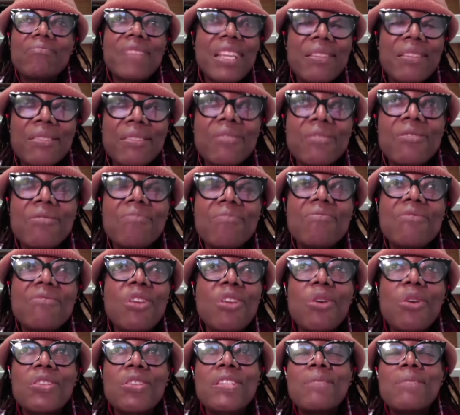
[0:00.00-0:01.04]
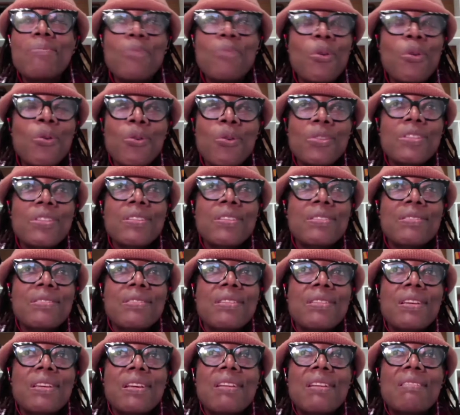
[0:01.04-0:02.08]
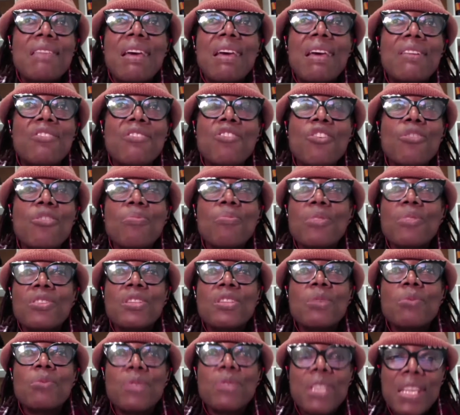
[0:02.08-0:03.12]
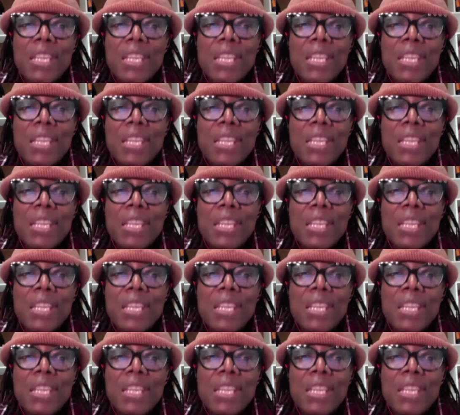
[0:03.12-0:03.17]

not important, that nobody would